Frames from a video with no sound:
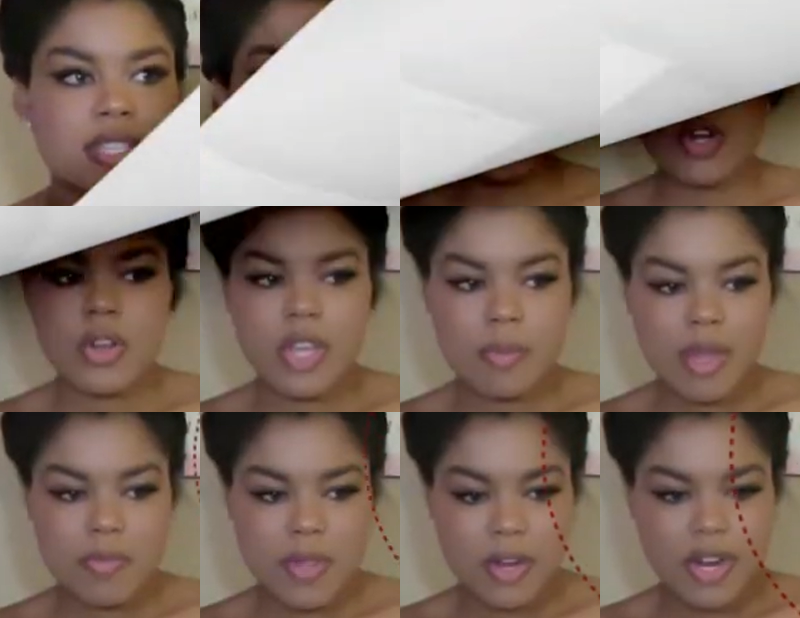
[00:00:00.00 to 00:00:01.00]
messed up. During
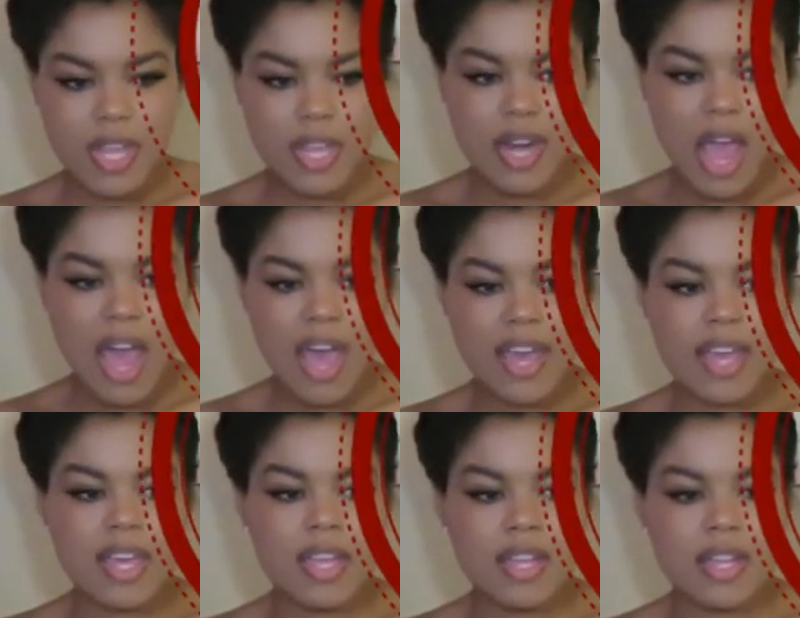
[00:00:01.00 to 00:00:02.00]
my period,
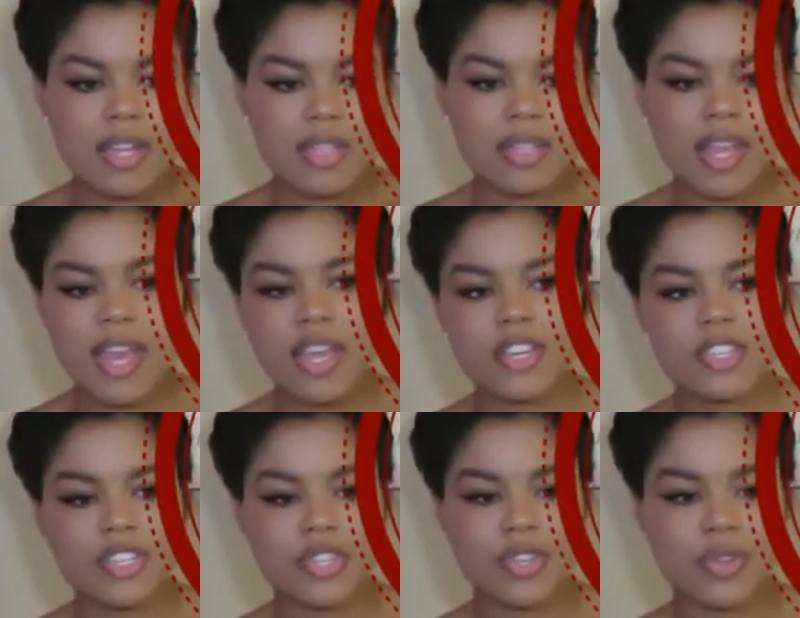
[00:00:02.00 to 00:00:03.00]
I
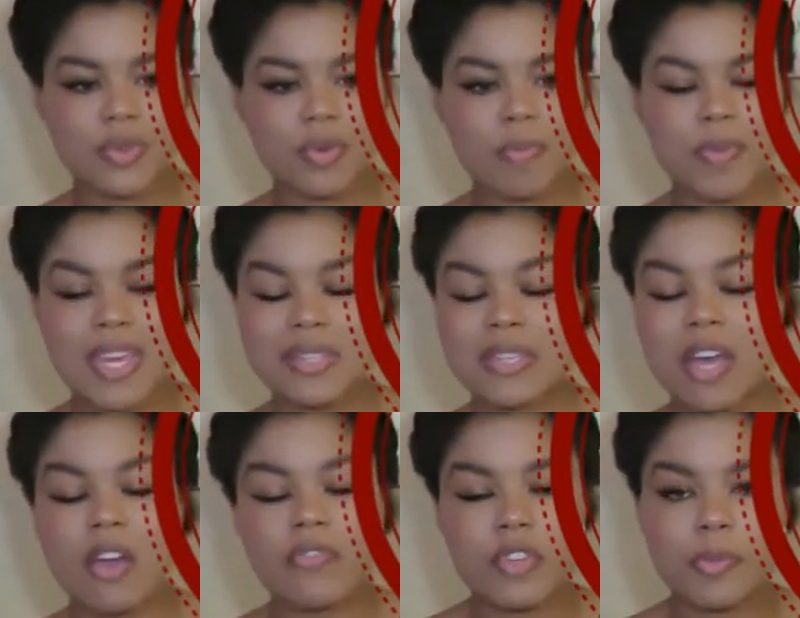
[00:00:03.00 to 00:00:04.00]
like to be as
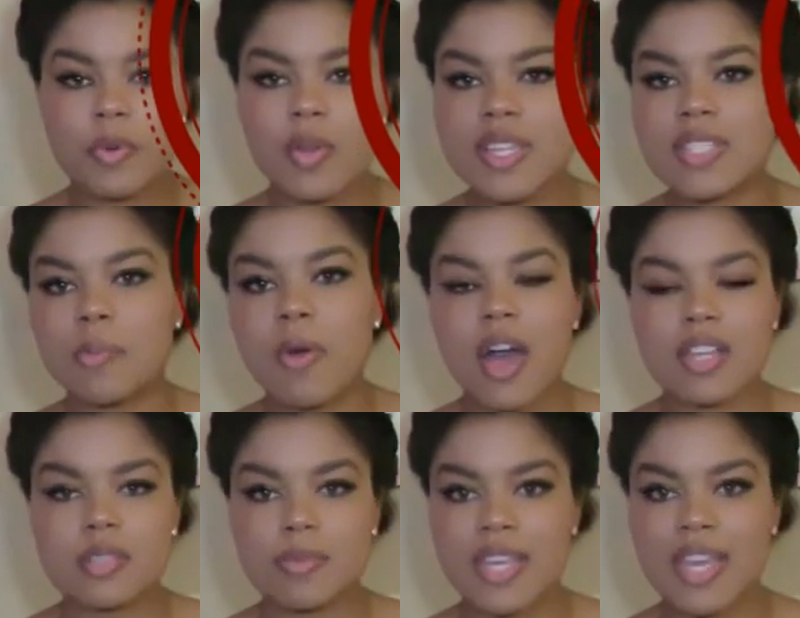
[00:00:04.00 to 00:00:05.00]
comfortable as I
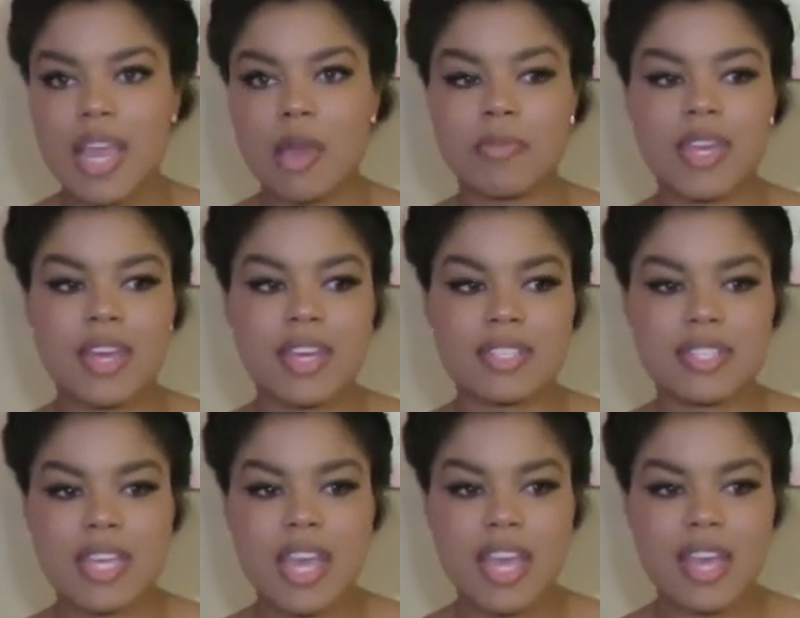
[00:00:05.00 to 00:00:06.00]
possibly can,
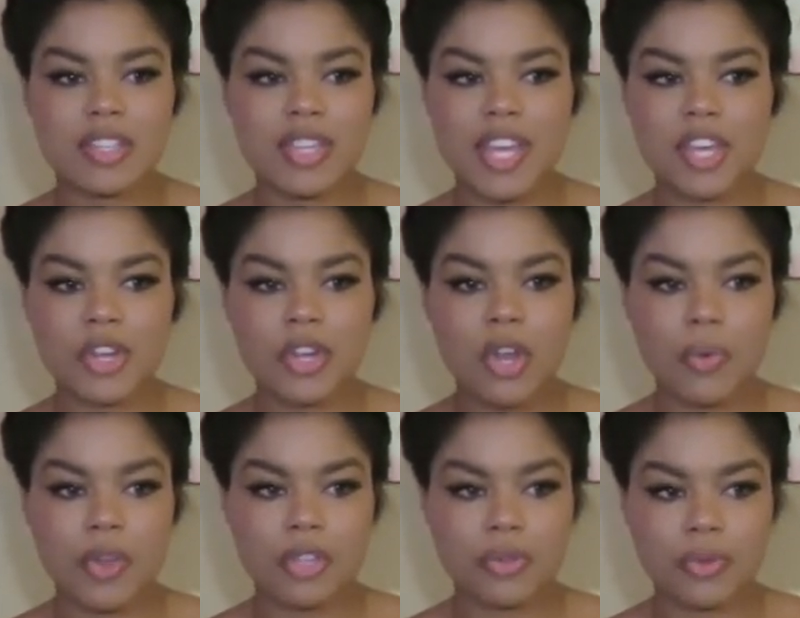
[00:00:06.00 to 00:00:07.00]
because like you're
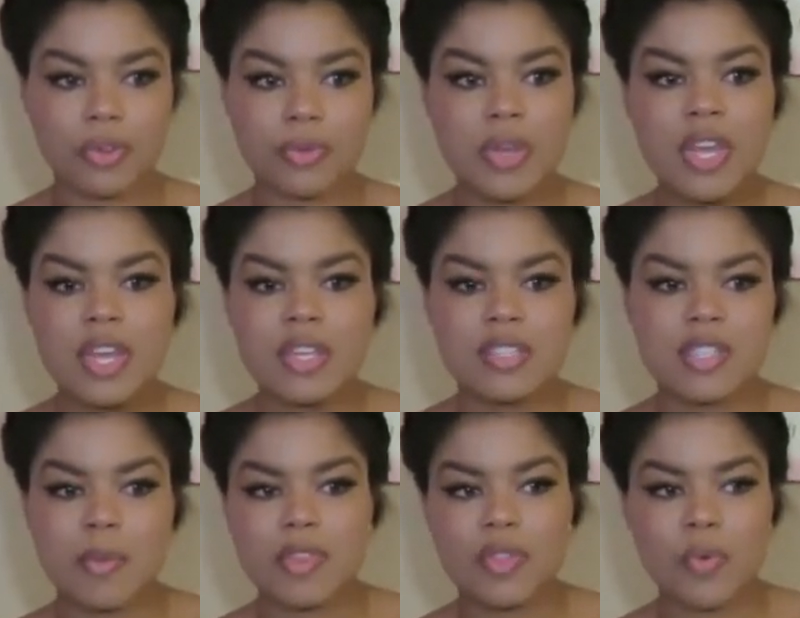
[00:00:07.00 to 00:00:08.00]
going through
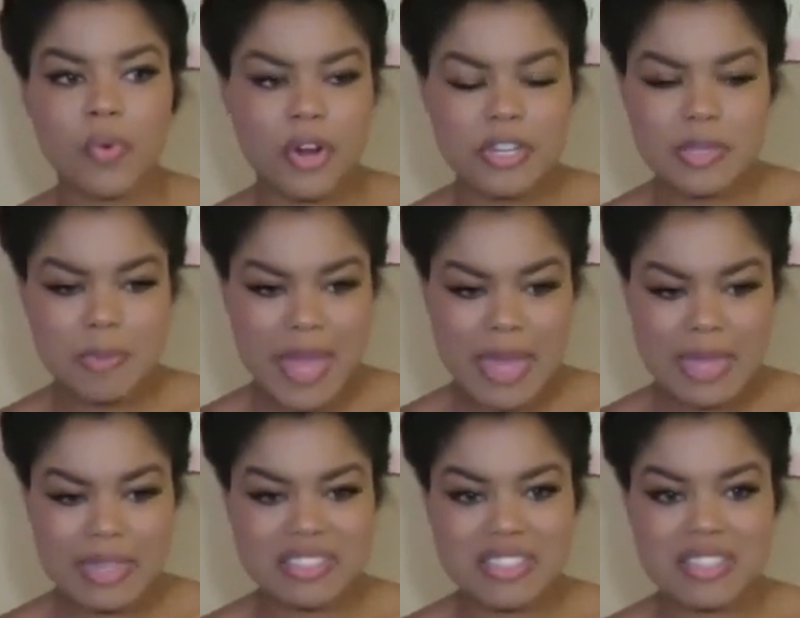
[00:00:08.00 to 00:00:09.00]
some of the worst
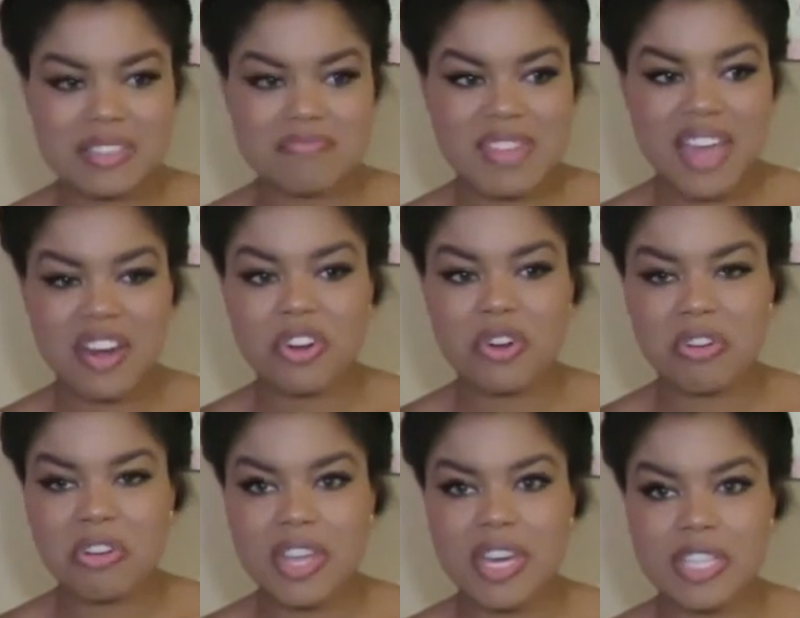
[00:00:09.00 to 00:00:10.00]
pains that a
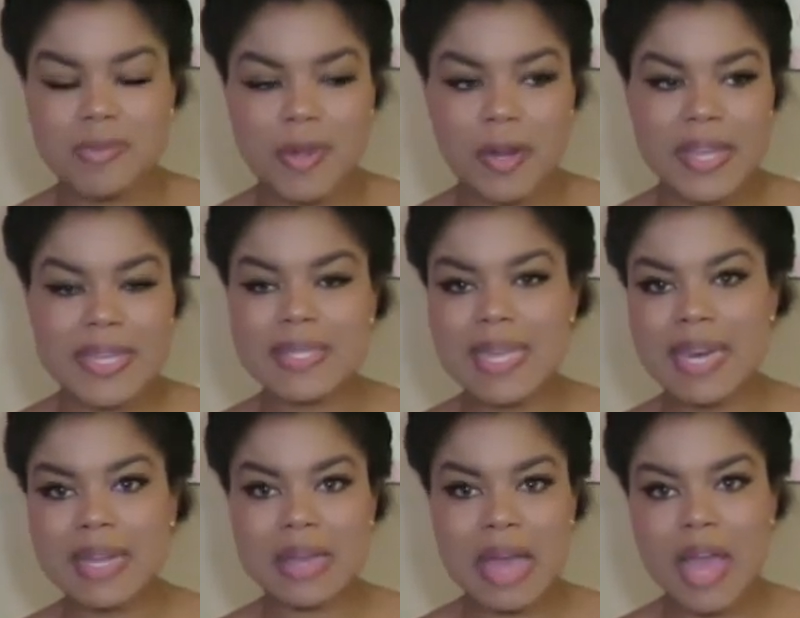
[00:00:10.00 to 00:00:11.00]
girl can experience
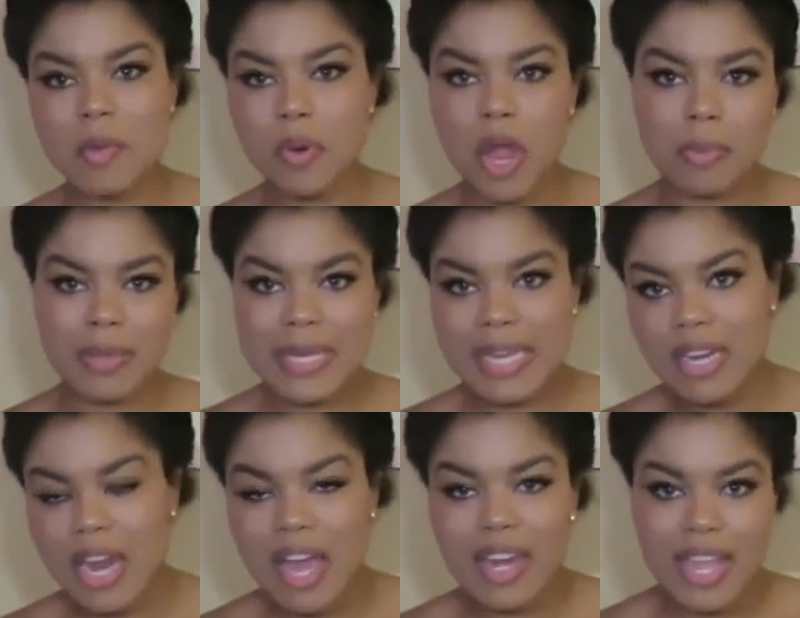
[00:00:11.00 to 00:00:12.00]
and a guy probably
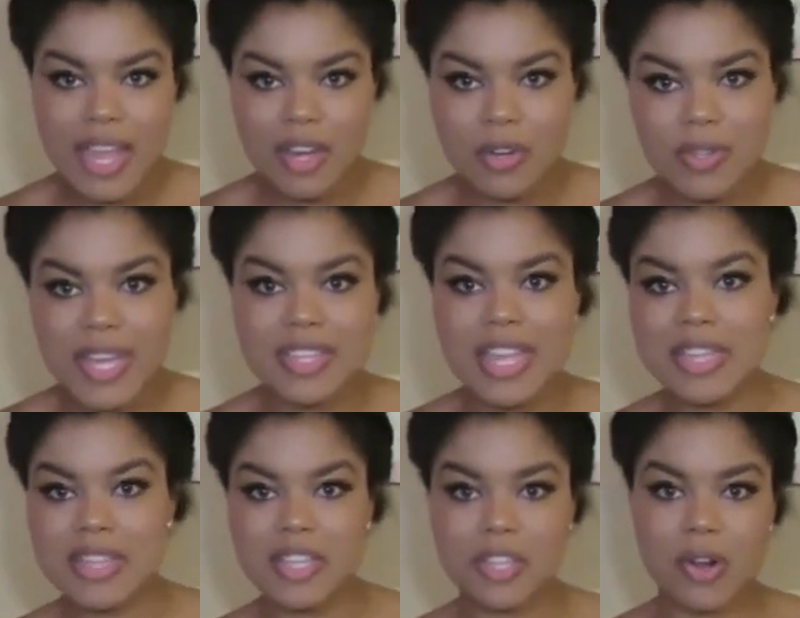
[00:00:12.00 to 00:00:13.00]
cannot handle. Like,
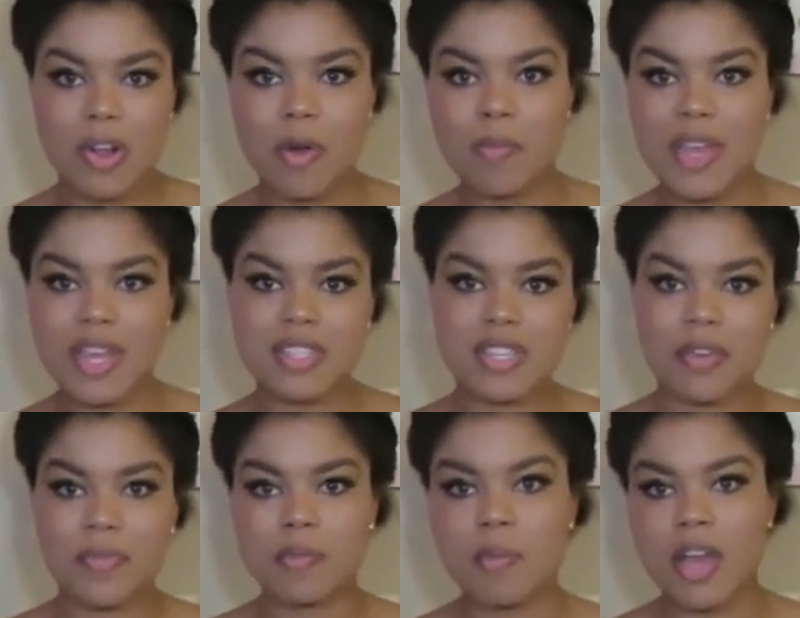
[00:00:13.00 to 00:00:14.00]
they think they're all big and
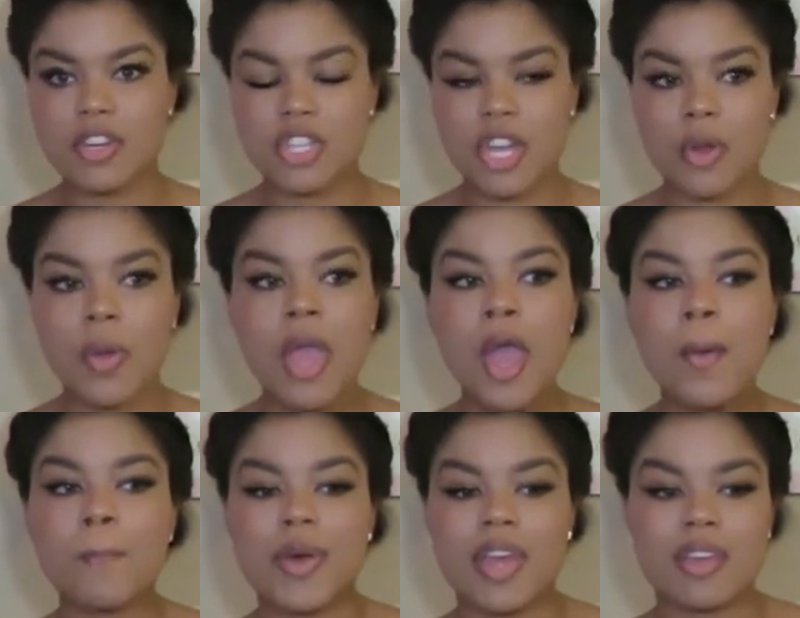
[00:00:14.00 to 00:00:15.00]
tough and macho,
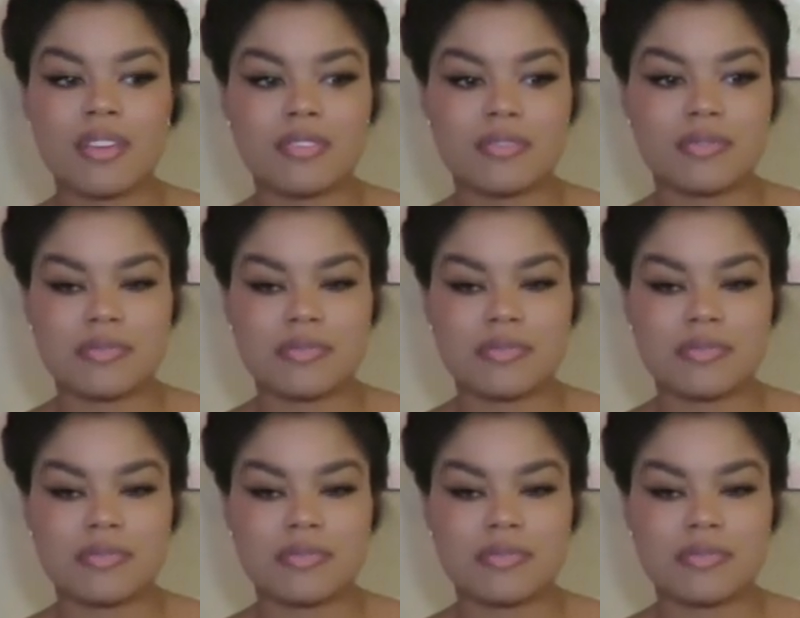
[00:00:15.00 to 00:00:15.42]
but